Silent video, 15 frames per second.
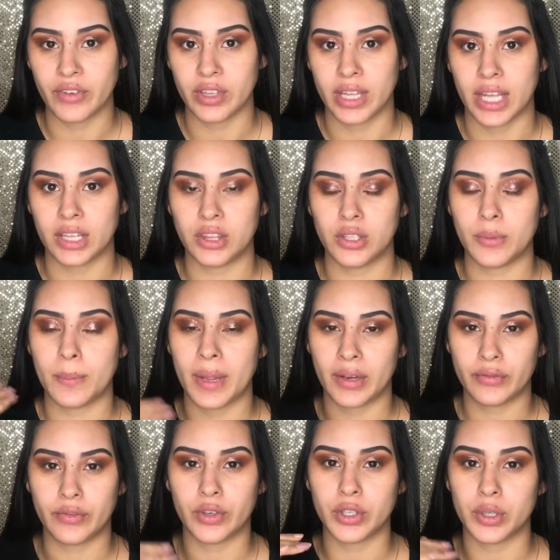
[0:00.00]
for that. They're
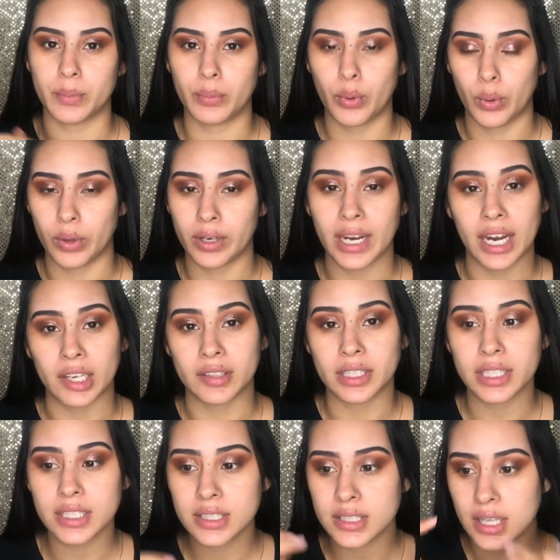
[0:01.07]
meant for your pore
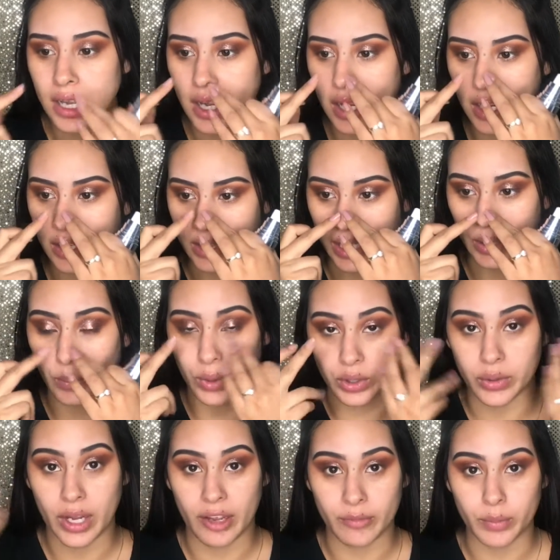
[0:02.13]
areas, like where
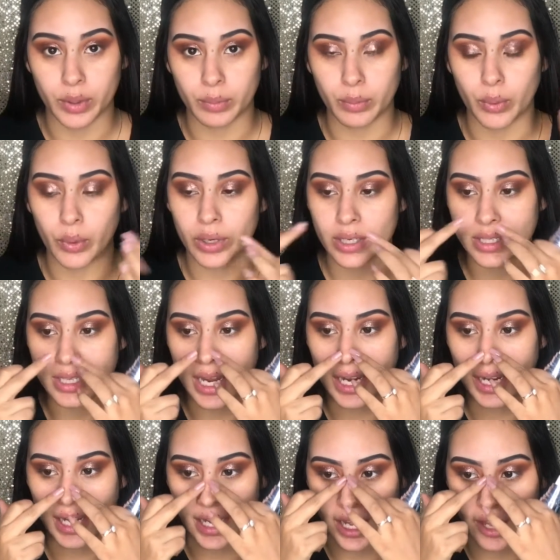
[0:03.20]
you have more pores,
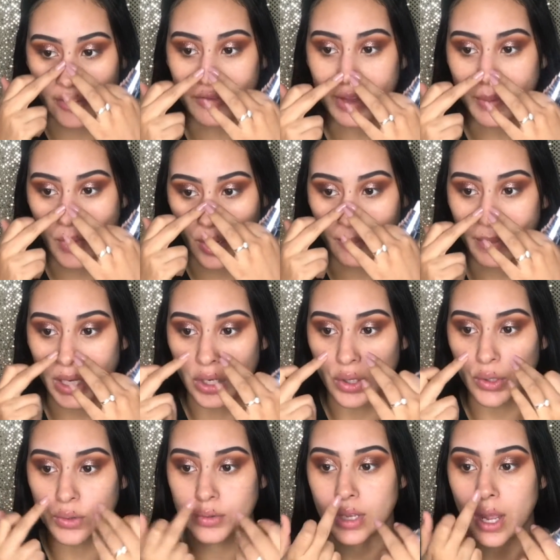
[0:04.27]
and I have them on my
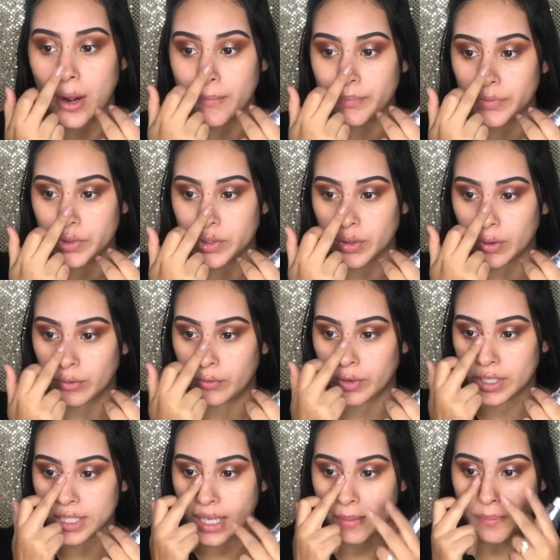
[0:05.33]
nose. So
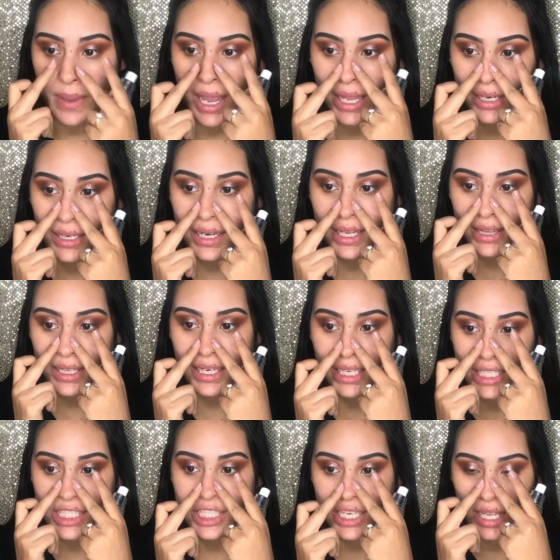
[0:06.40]
first I pat it and then
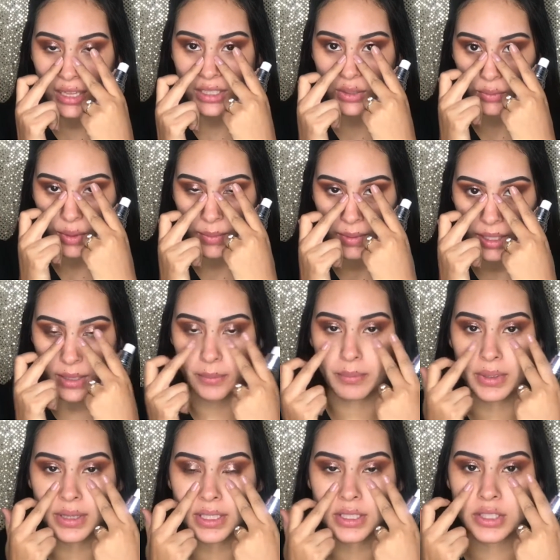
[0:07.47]
I gently rub it in,
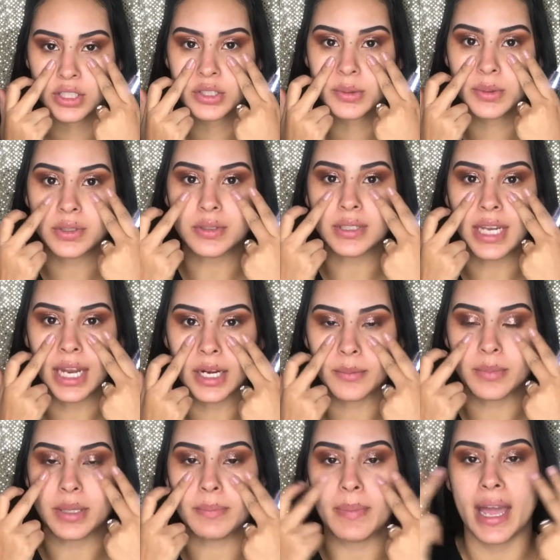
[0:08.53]
but these are supposed to kind
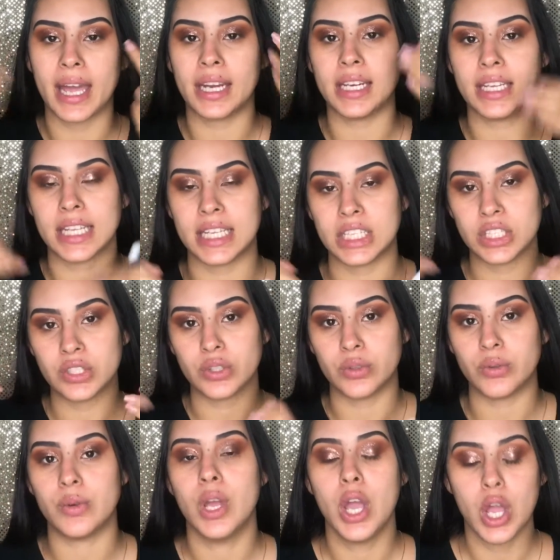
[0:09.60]
of be patted
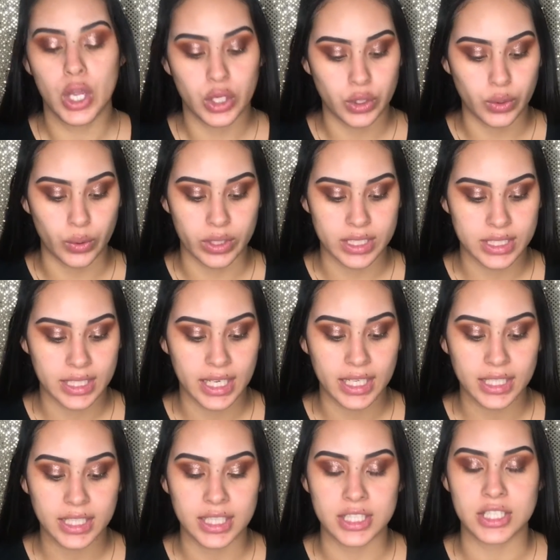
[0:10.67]
into your
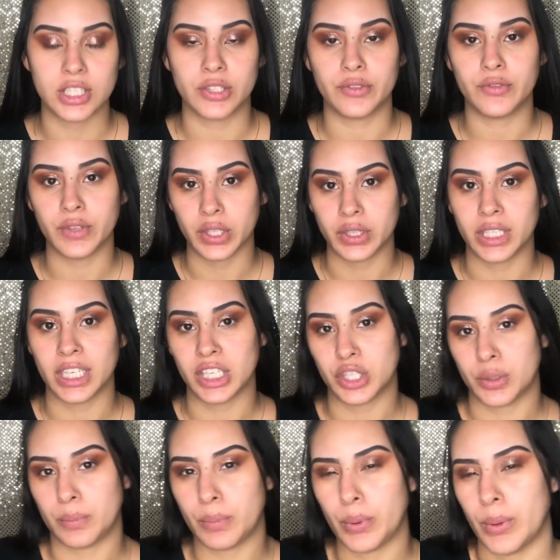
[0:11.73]
skin because they're filling in
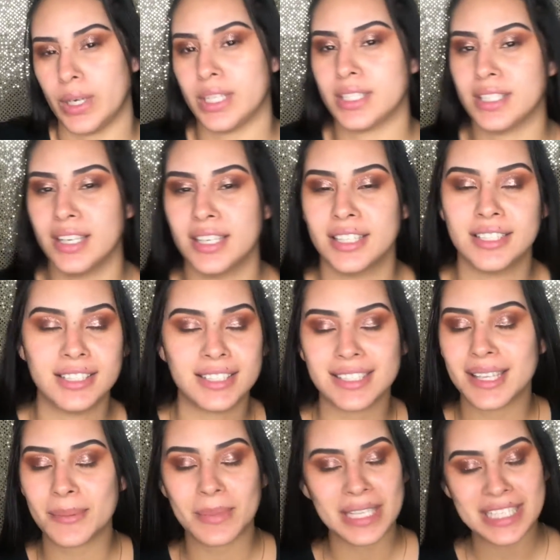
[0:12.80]
your pores. Does
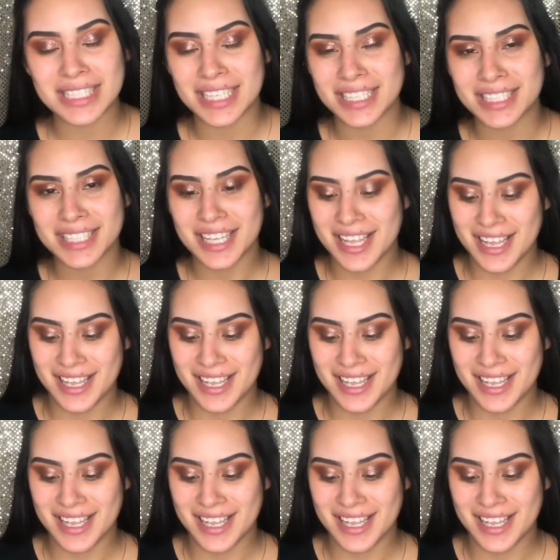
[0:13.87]
that make sense?